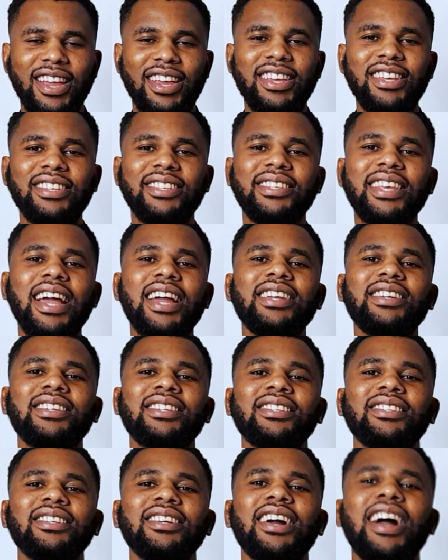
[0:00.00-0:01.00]
He said,
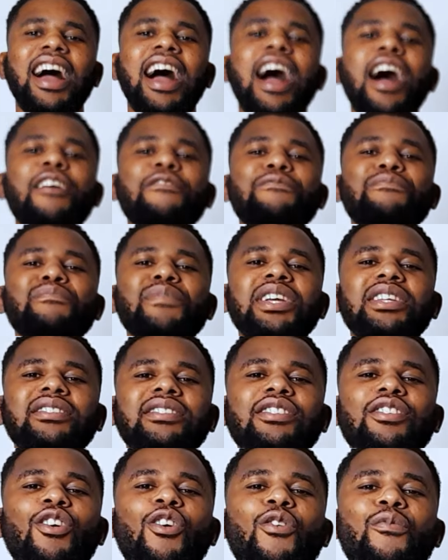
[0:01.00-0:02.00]
have
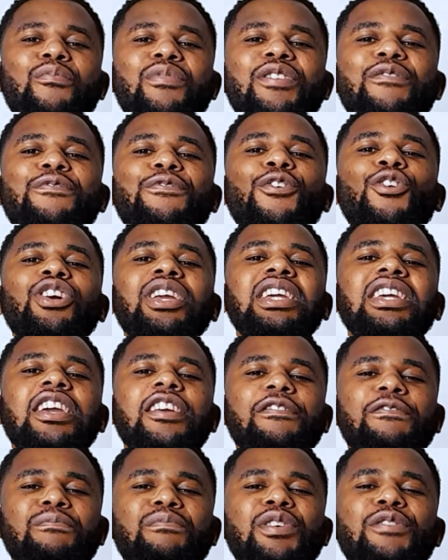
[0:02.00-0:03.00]
mercy on me.
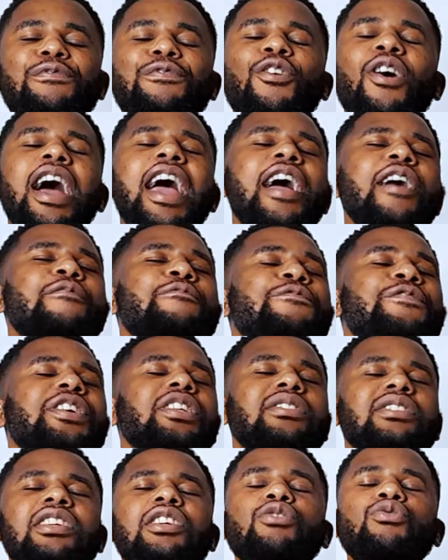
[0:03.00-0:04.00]
Forgive me for
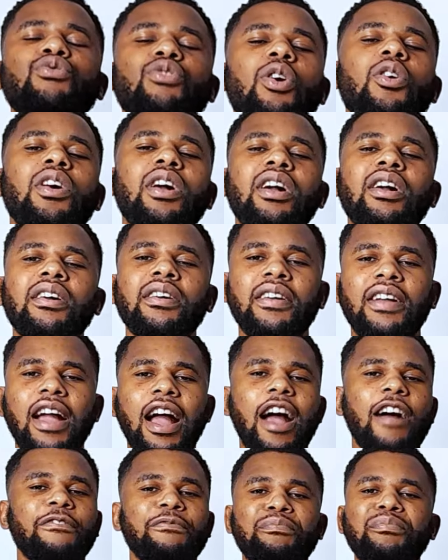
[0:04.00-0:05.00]
everything wrong
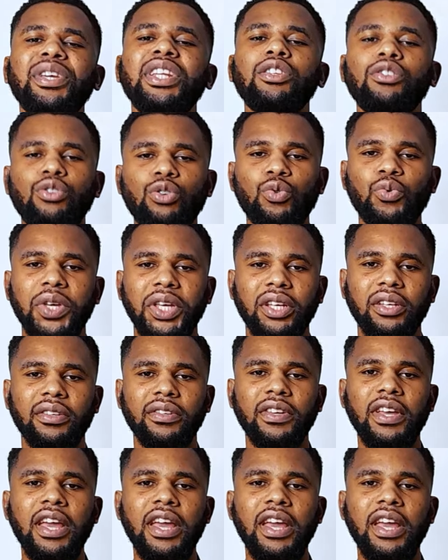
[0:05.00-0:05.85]
I've been doing.